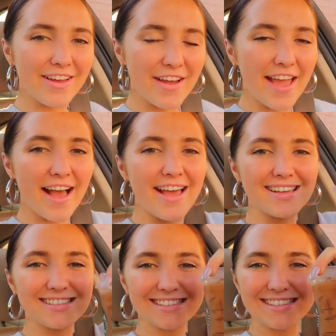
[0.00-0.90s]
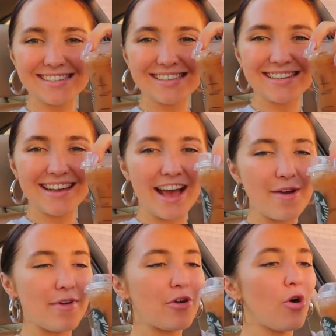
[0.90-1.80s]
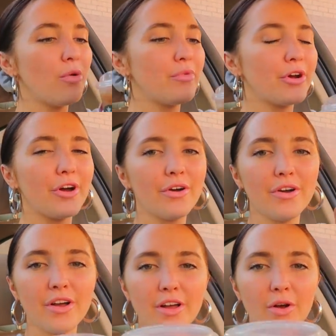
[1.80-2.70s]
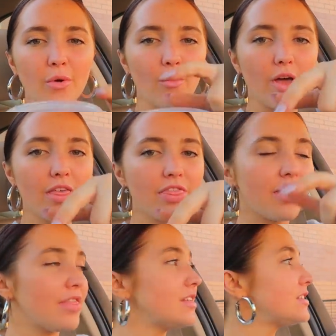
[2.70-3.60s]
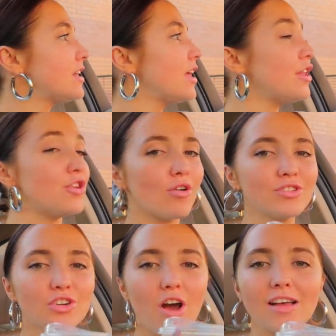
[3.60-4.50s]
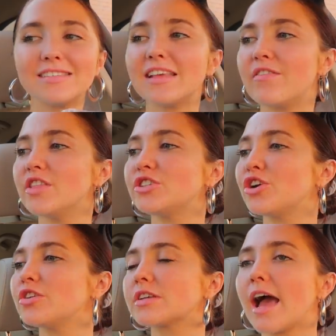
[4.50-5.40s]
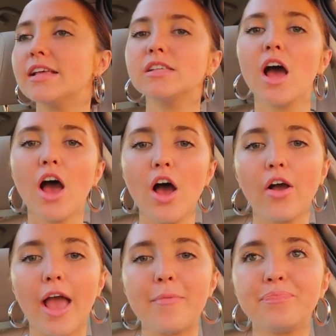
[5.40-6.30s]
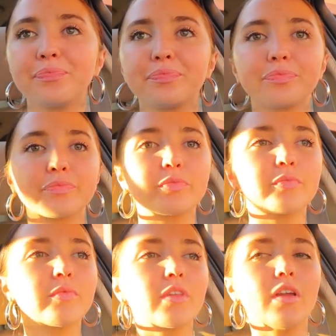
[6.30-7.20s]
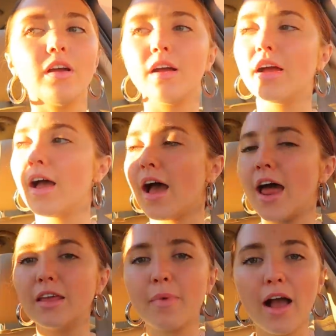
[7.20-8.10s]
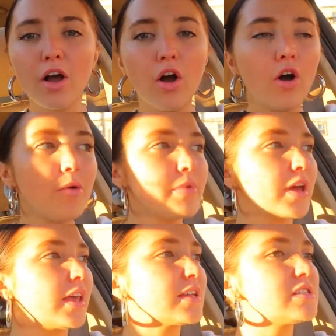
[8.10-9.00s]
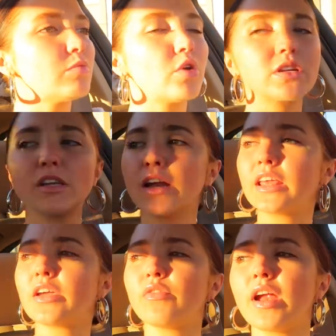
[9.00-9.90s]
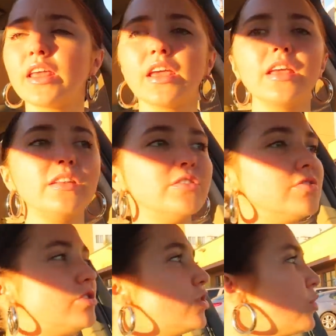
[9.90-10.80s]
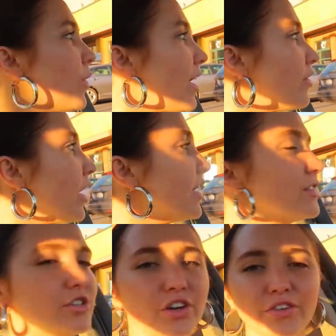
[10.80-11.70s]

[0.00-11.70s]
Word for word: Hey guys, I'm a cold brew with this lid, no straws, saving the turtles, guys. Okay, heading back home, gonna get some work done and get ready and do whatever I need to do.